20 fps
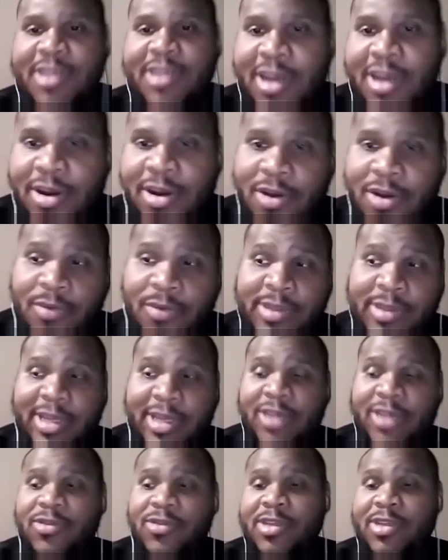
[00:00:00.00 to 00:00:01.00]
there though was
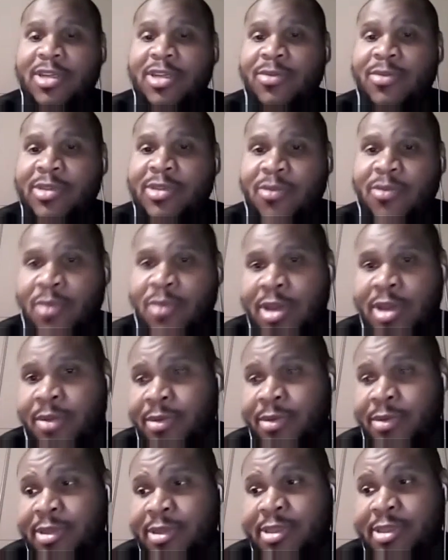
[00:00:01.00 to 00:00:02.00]
like you said, it was the it
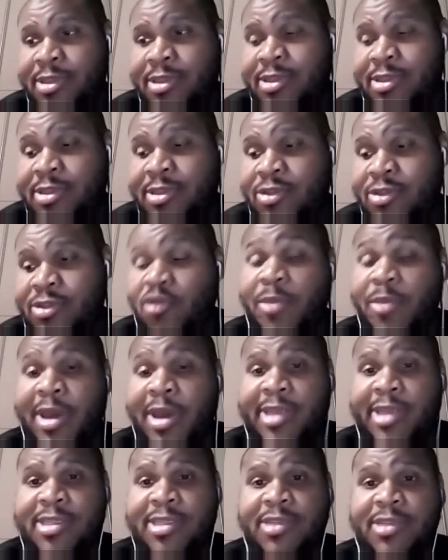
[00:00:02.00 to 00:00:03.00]
was two
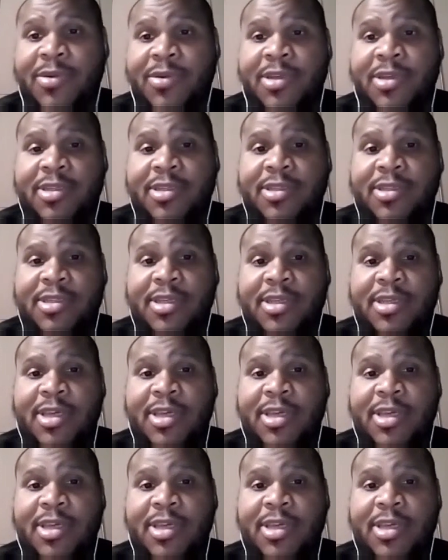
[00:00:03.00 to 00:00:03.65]
bad situations.